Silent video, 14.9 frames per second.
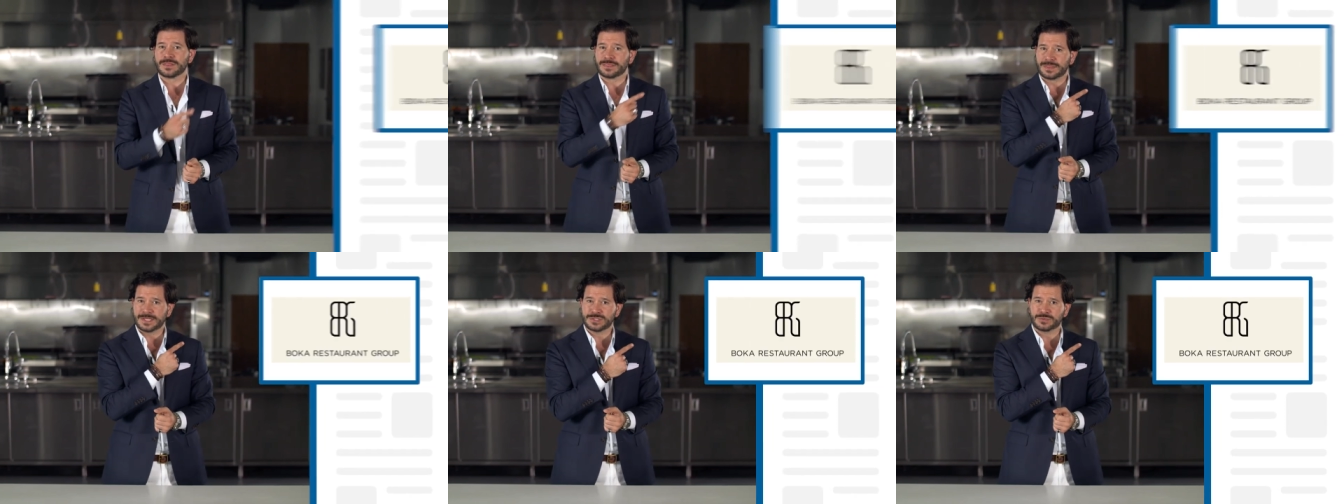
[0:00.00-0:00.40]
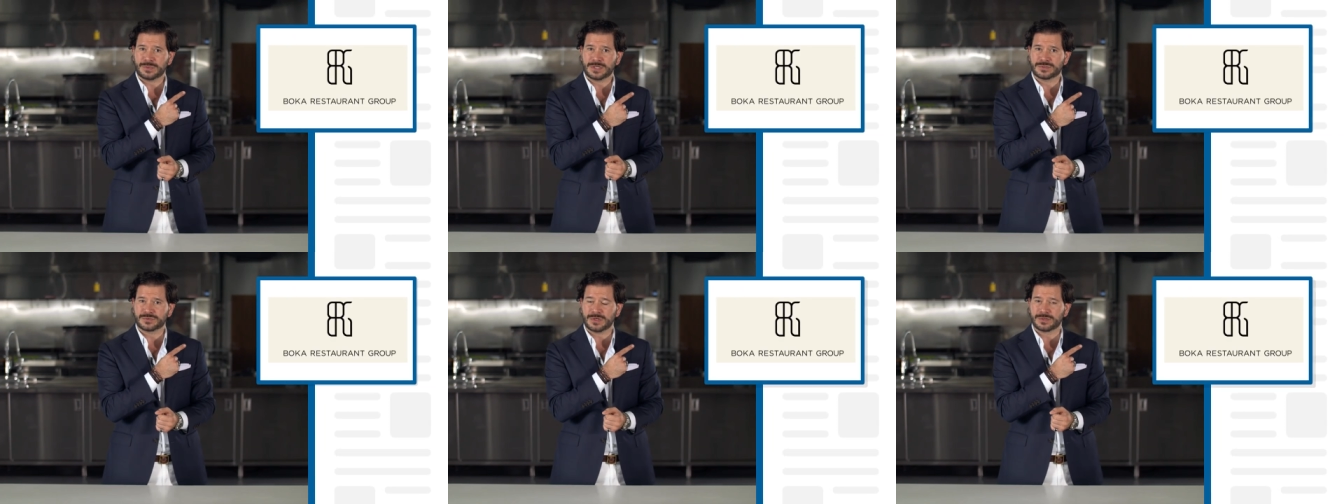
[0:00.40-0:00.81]
This
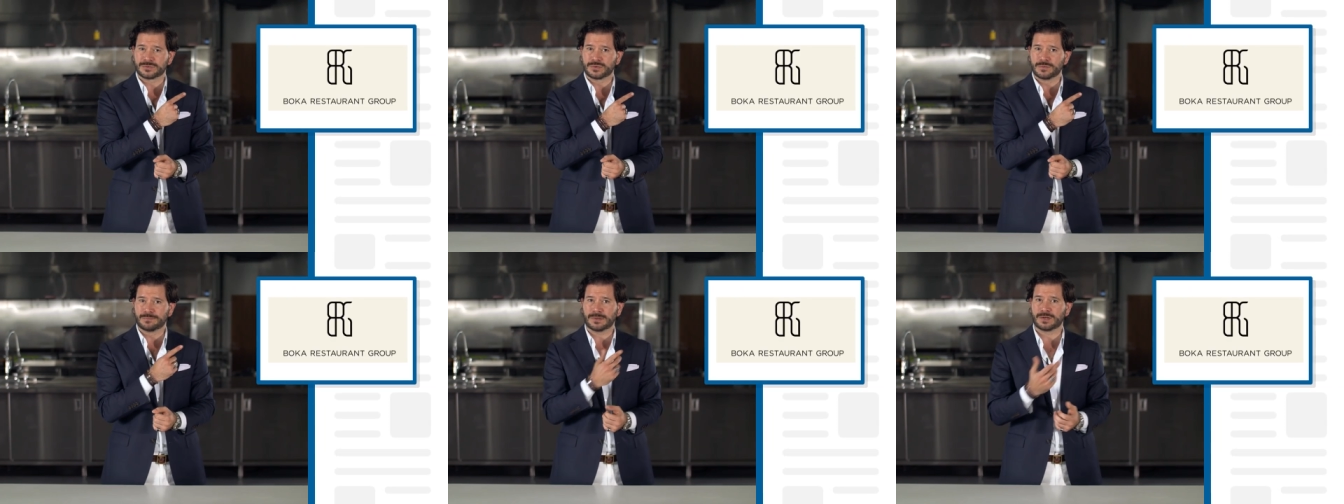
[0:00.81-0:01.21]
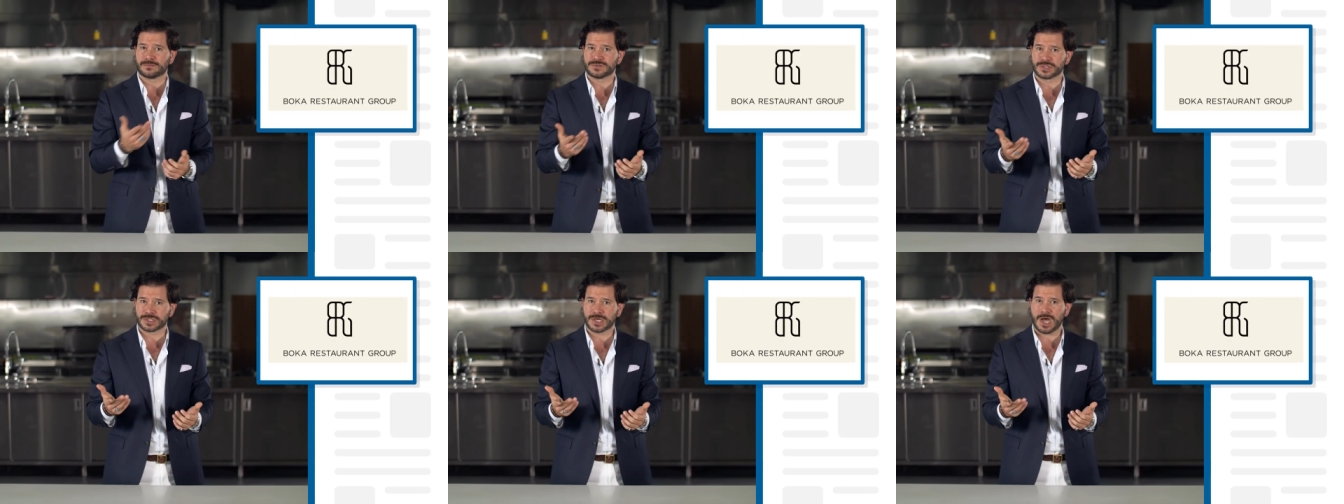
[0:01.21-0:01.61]
restaurant group out
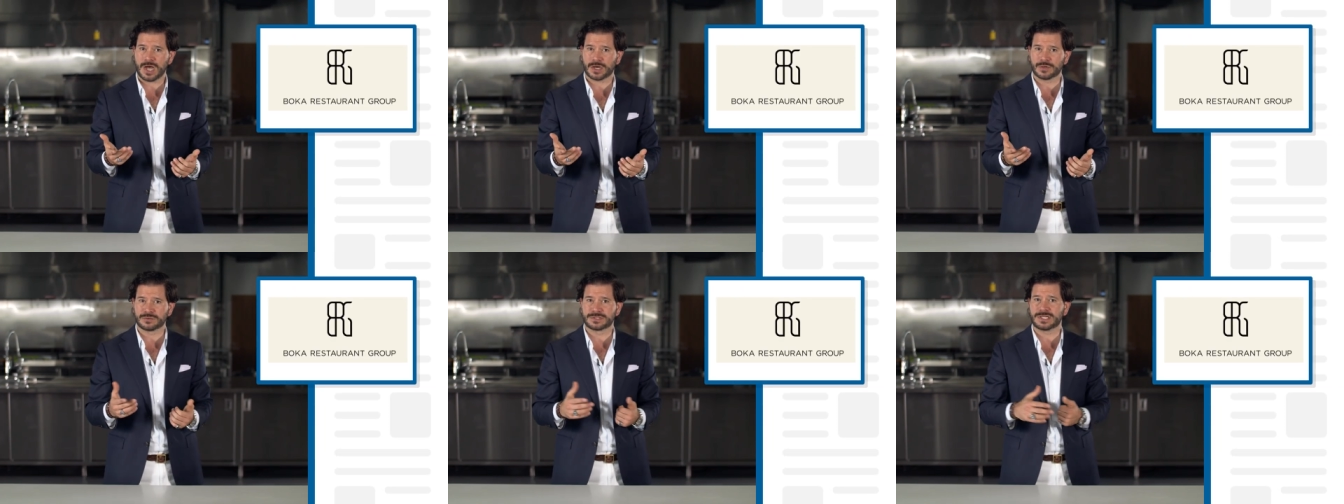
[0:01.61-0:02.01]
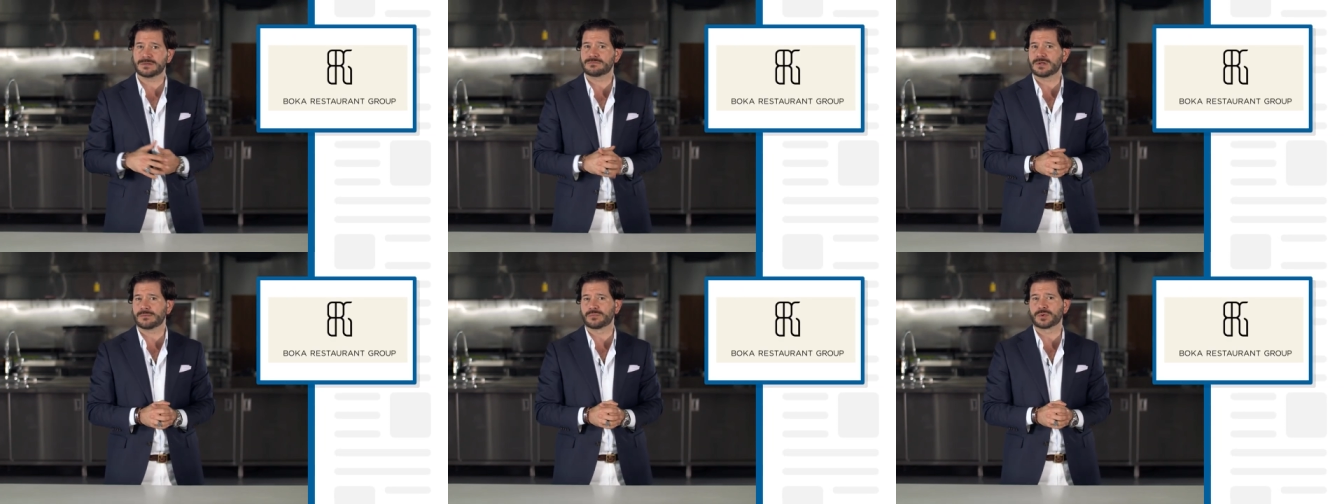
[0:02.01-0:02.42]
of Chicago
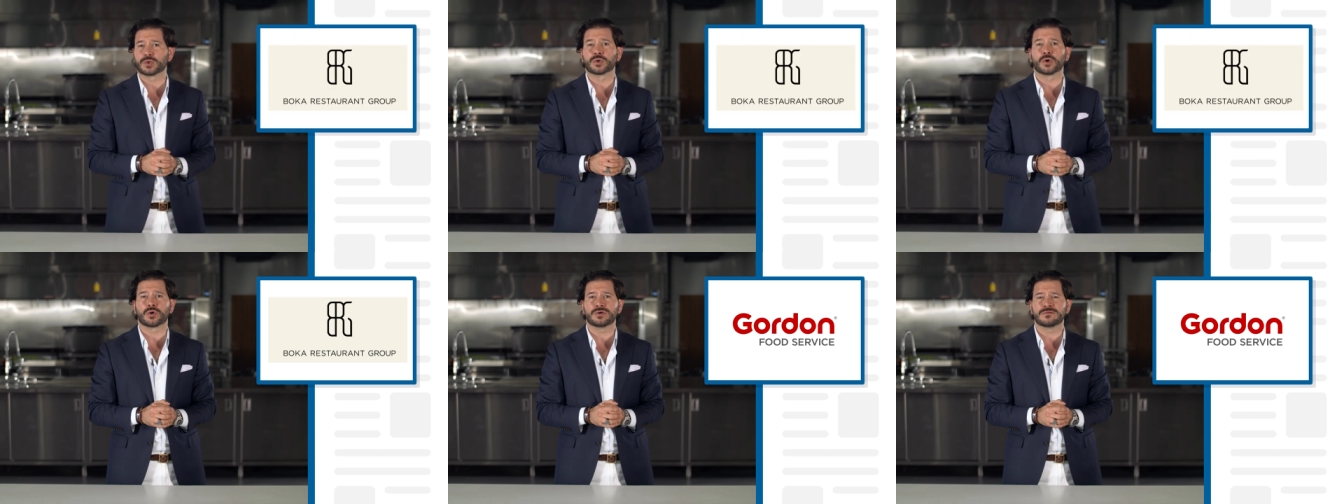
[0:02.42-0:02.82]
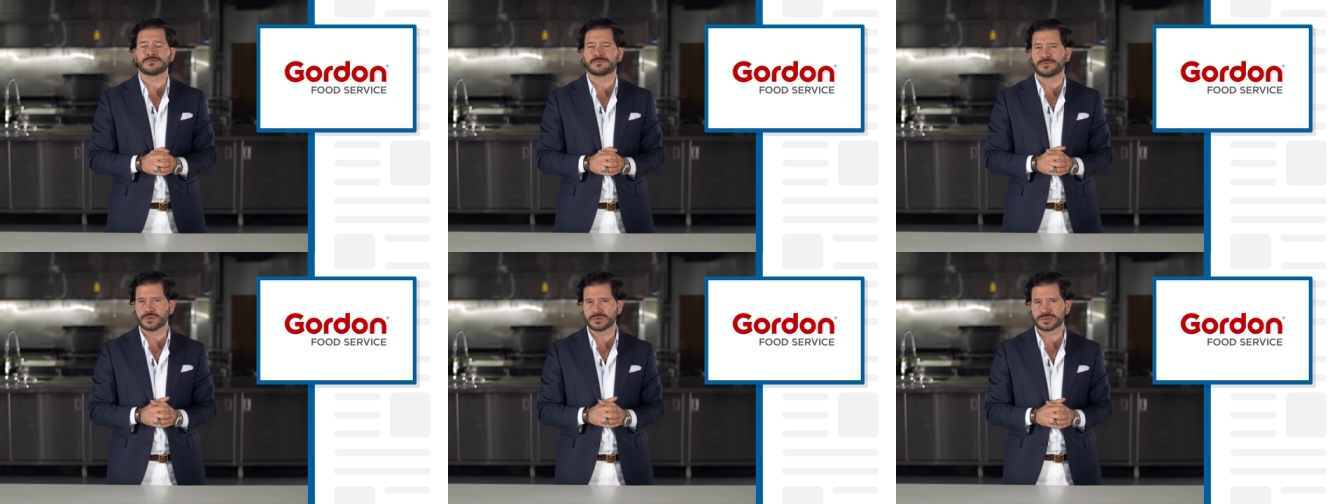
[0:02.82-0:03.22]
teamed up with Gordon
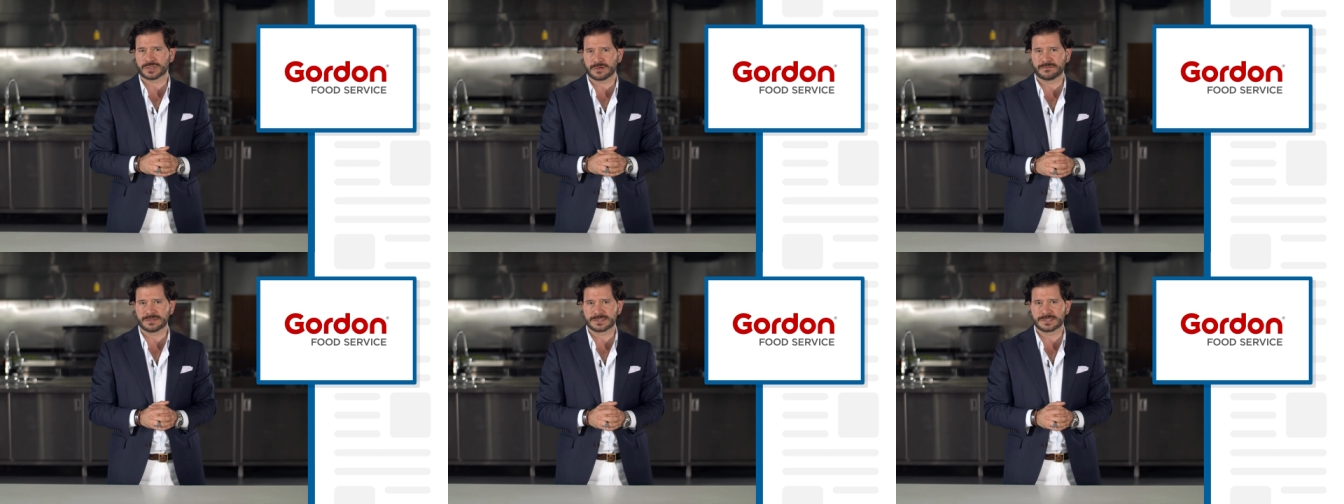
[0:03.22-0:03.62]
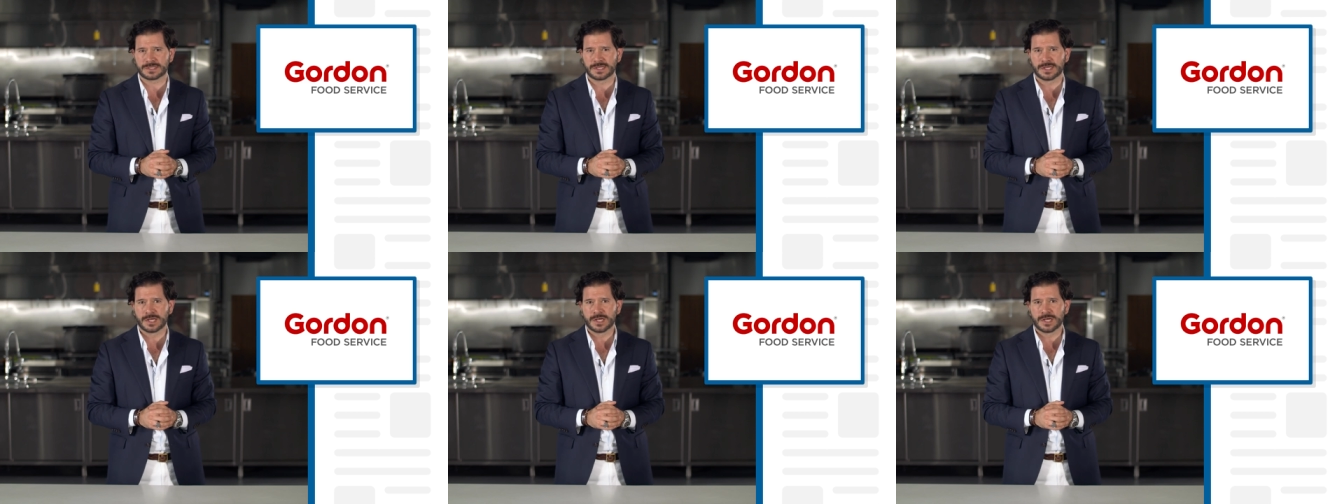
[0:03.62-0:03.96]
Food Service